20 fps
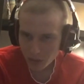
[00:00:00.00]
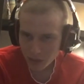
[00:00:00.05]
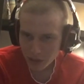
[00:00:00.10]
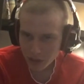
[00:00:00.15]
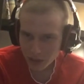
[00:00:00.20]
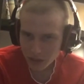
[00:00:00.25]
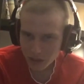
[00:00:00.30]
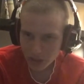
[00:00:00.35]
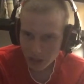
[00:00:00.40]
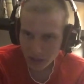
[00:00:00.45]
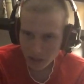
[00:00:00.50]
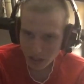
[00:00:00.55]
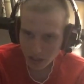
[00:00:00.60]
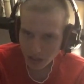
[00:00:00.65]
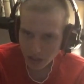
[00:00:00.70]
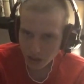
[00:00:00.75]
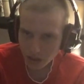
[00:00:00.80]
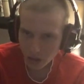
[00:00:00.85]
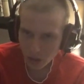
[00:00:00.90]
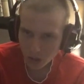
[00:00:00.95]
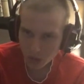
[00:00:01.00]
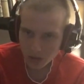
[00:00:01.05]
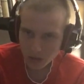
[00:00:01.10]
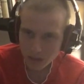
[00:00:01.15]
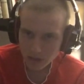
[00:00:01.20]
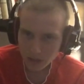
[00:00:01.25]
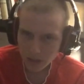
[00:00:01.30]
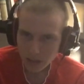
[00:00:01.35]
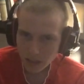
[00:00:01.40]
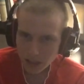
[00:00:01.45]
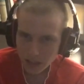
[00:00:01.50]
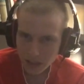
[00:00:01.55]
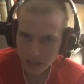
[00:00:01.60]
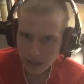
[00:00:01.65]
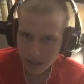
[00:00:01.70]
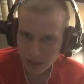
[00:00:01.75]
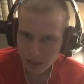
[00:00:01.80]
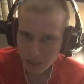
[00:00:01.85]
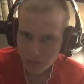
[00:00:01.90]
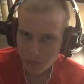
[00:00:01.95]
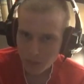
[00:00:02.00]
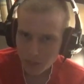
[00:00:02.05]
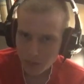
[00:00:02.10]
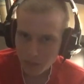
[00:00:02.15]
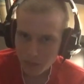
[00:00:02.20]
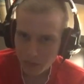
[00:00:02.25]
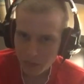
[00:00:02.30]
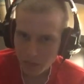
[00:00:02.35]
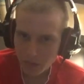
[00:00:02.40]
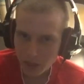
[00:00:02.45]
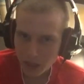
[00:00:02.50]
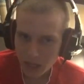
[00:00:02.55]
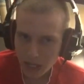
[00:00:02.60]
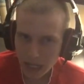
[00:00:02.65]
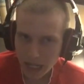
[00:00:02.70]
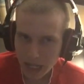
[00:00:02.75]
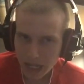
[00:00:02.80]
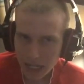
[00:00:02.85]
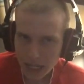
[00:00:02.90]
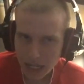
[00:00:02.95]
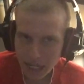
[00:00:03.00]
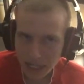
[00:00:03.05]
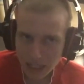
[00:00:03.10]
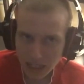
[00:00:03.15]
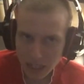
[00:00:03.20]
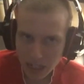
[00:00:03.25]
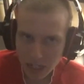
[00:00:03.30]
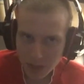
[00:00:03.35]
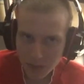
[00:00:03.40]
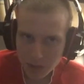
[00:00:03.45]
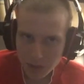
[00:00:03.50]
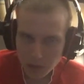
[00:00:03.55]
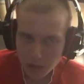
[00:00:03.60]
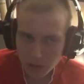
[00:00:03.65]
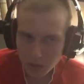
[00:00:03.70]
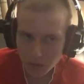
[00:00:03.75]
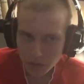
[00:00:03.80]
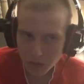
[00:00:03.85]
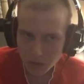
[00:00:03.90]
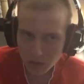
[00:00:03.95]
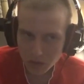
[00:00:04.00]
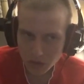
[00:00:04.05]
but just didn't go as into deep in games as he used to.